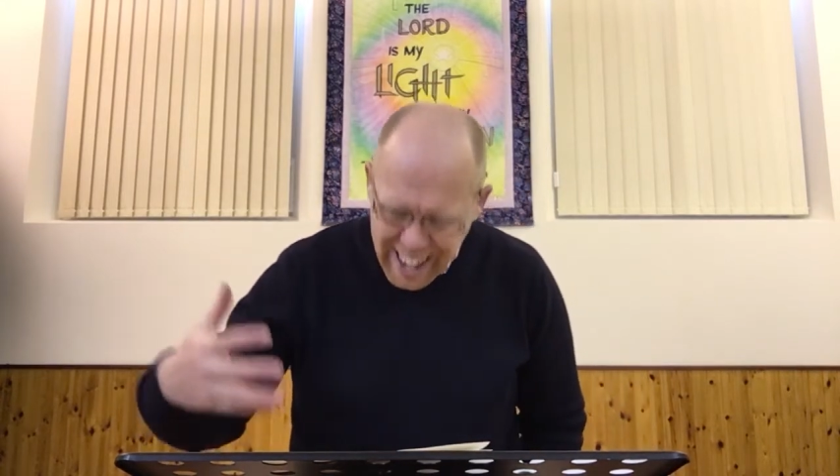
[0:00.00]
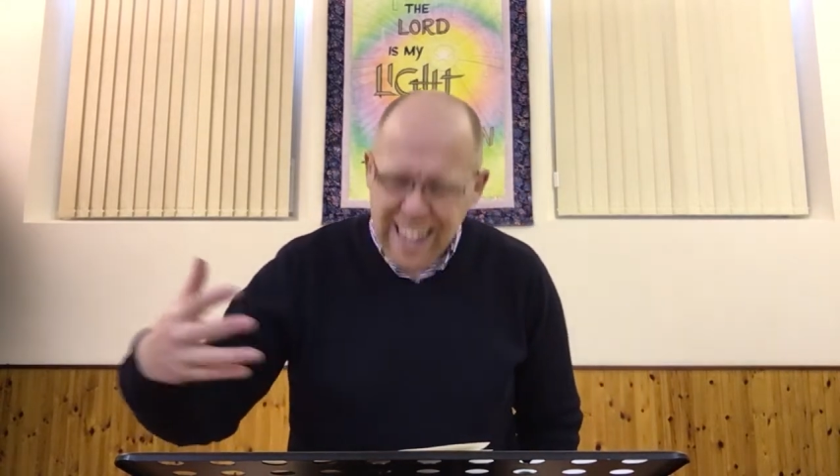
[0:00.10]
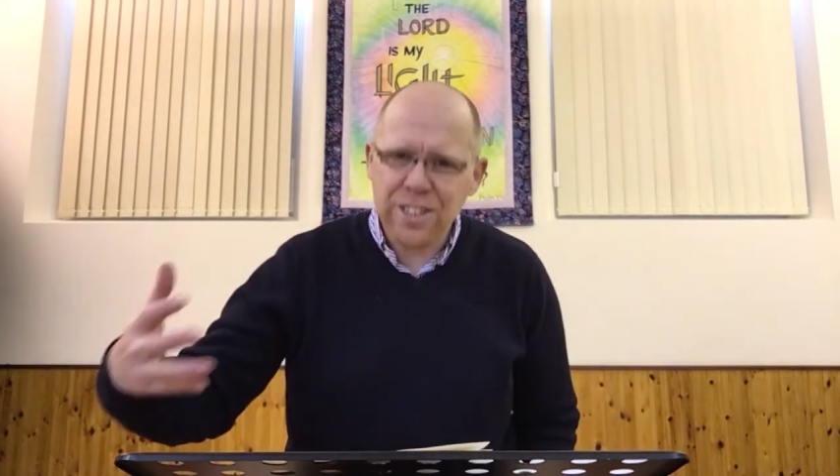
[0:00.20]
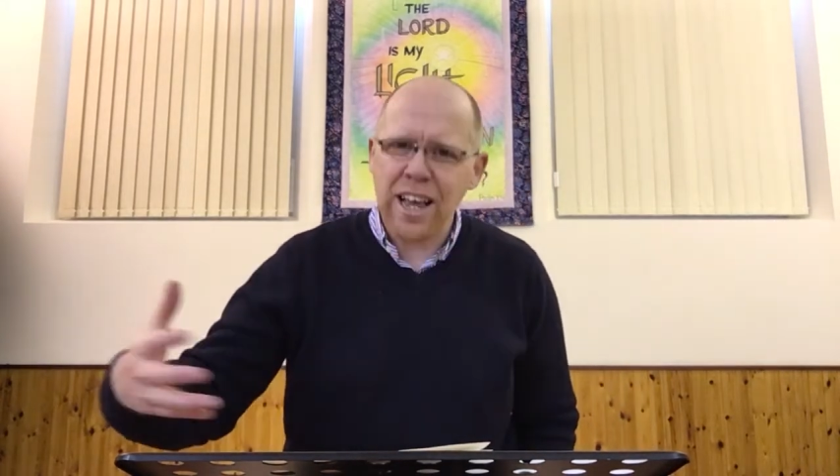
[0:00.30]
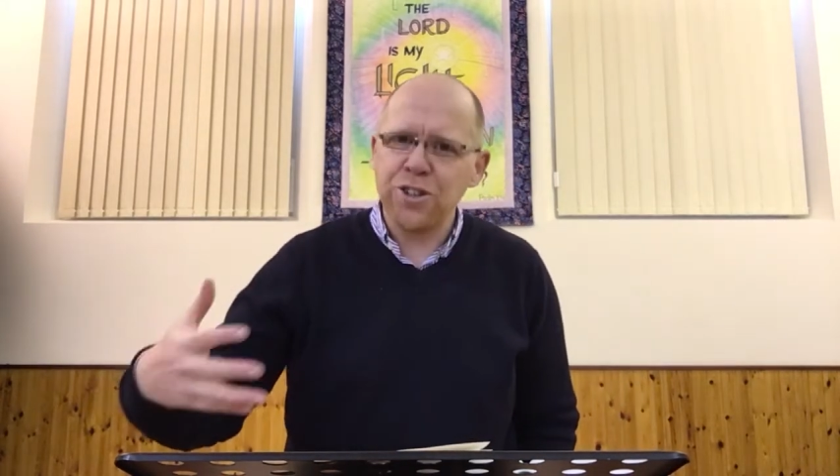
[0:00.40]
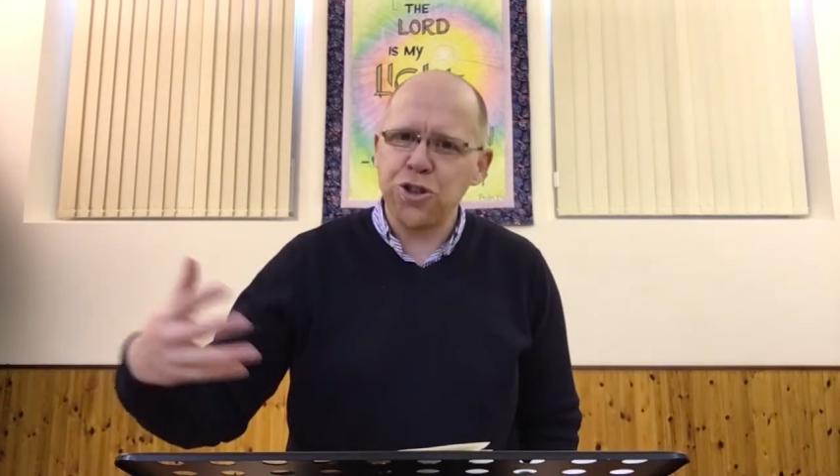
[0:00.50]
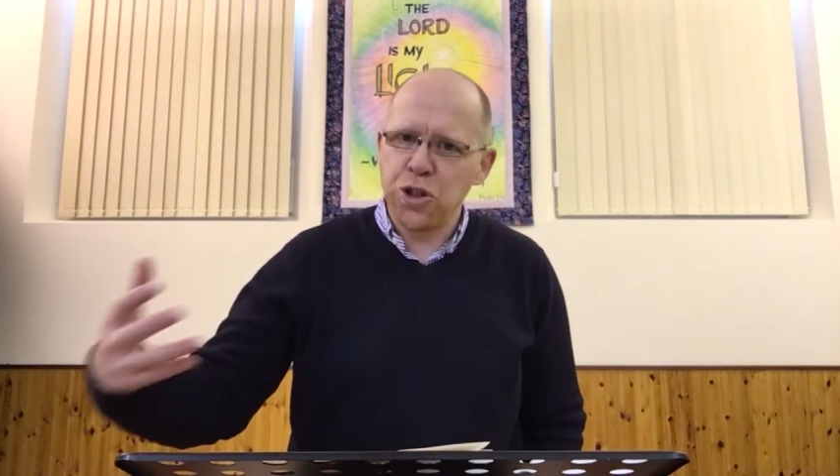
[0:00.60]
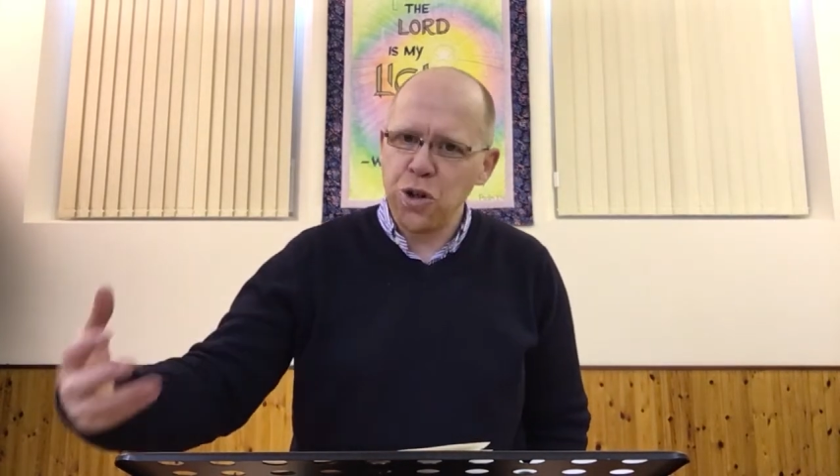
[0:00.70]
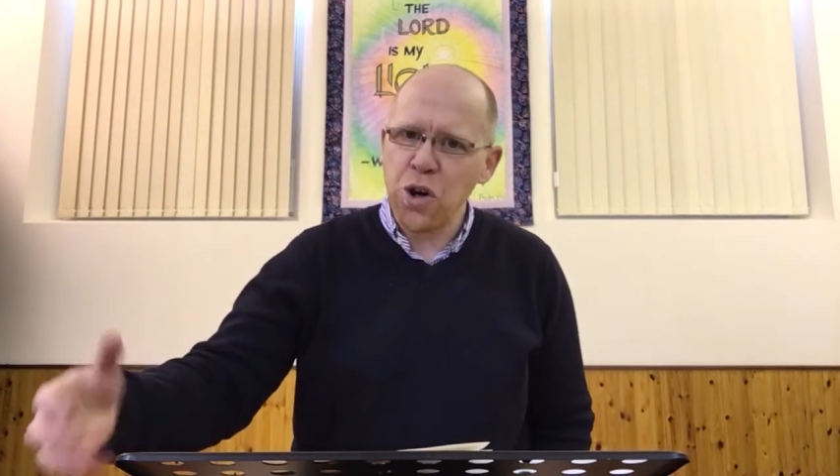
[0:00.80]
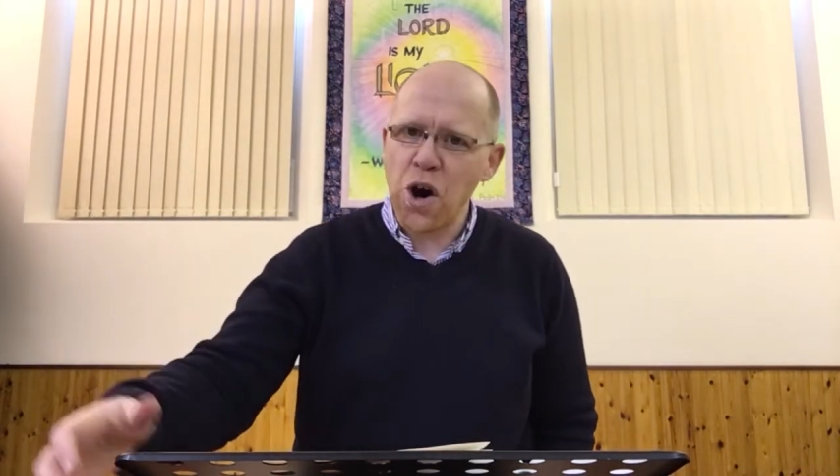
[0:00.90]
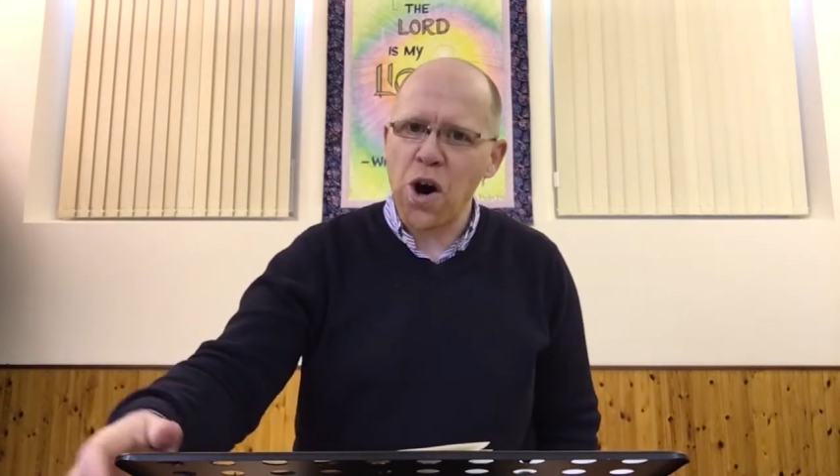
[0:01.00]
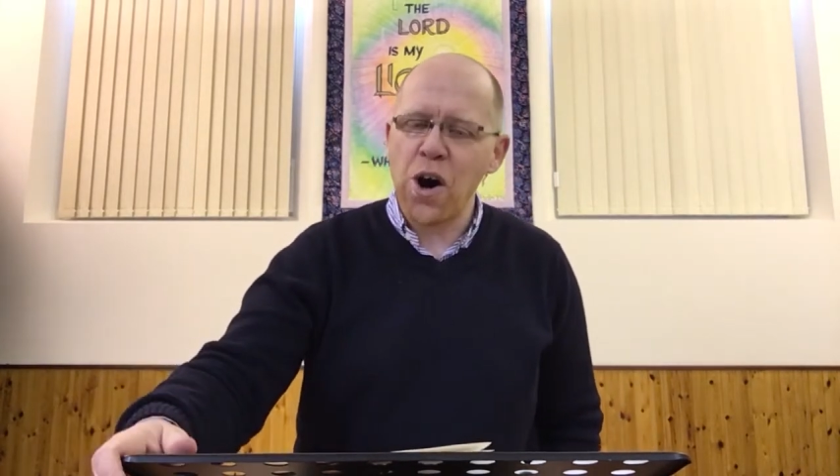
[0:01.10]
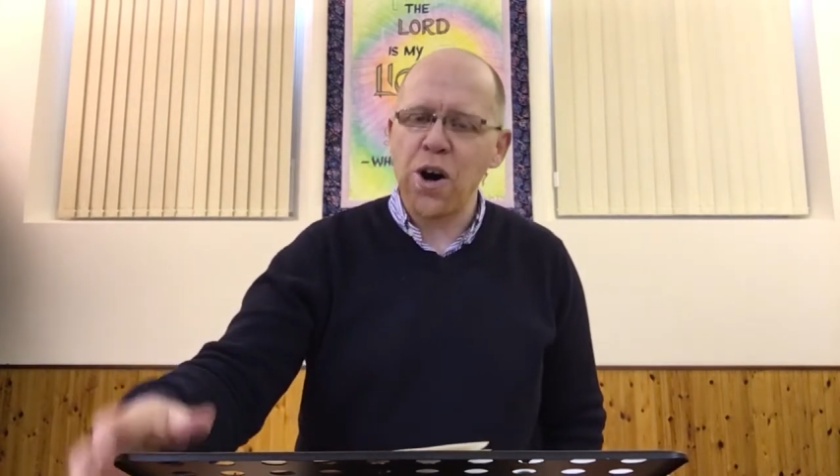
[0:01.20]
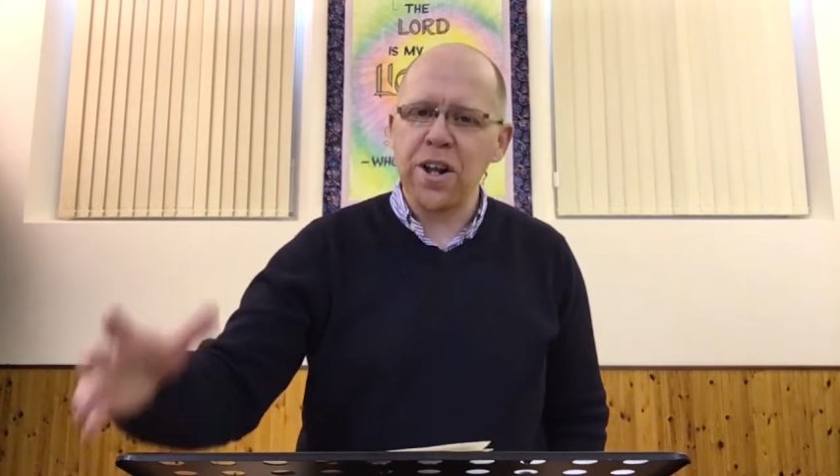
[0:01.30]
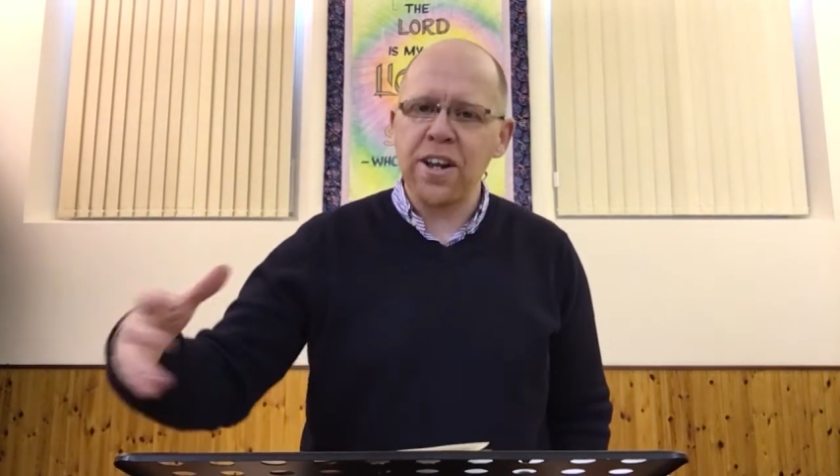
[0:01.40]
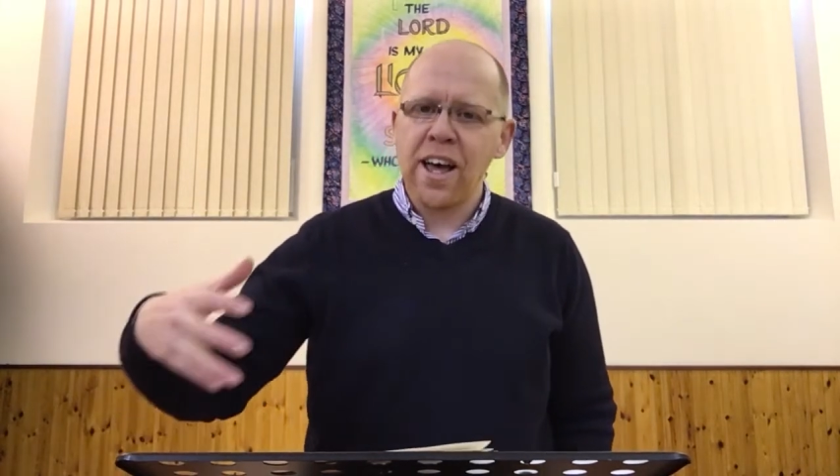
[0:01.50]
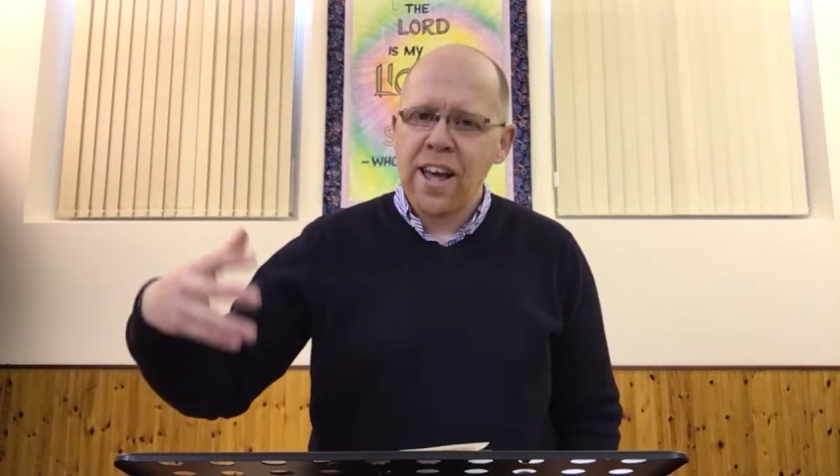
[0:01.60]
it's too hard